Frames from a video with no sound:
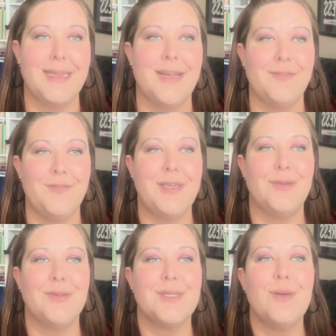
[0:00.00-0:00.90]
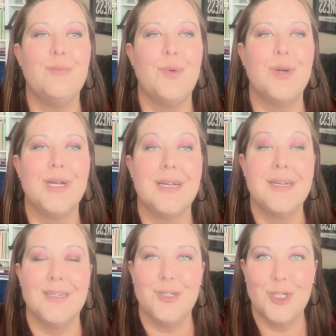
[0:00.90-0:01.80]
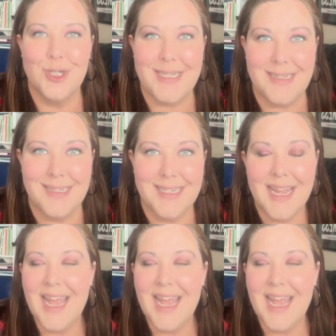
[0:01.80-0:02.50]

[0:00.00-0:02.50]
that feels more concrete.